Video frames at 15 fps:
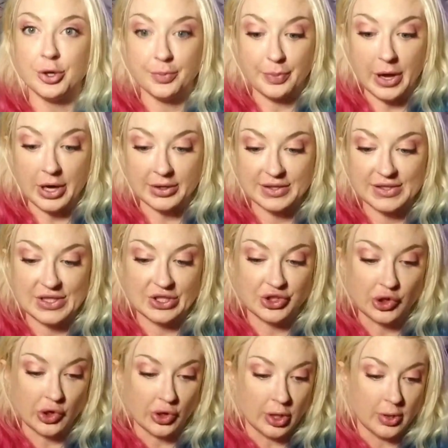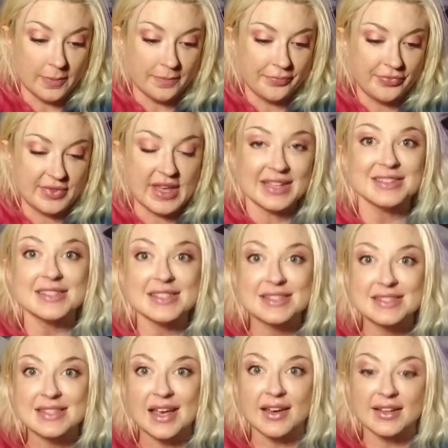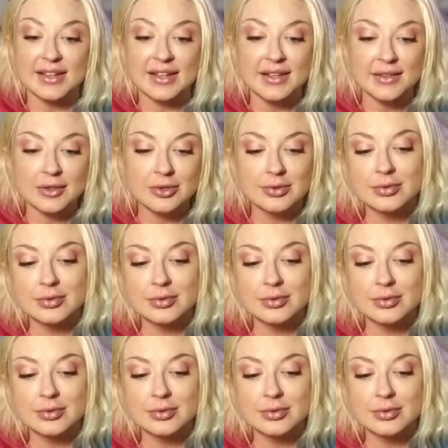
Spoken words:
BoxyCharm. That's exciting.